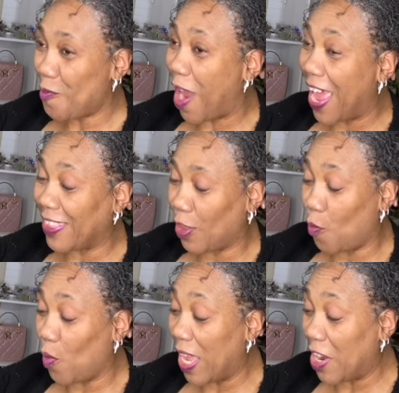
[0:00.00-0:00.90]
Right. The
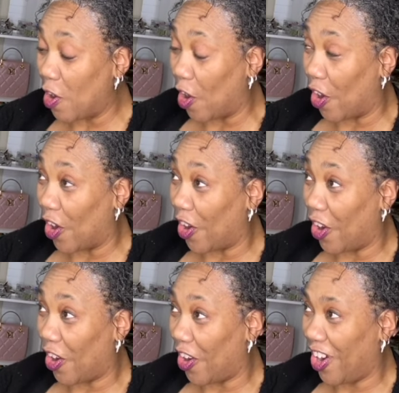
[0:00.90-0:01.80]

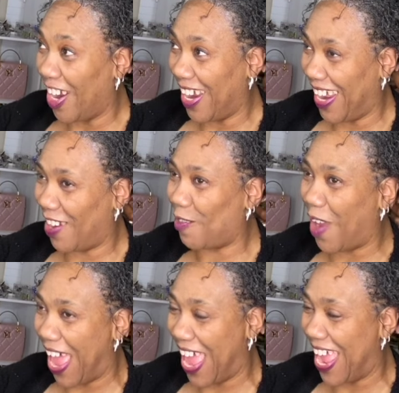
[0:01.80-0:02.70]
winner.
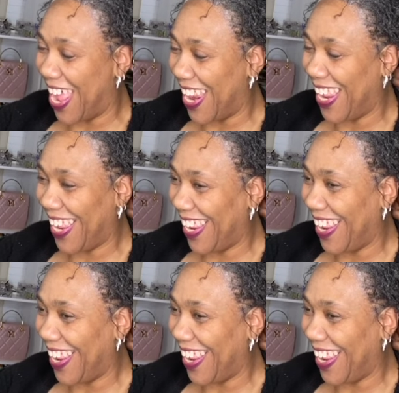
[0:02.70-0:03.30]
Right.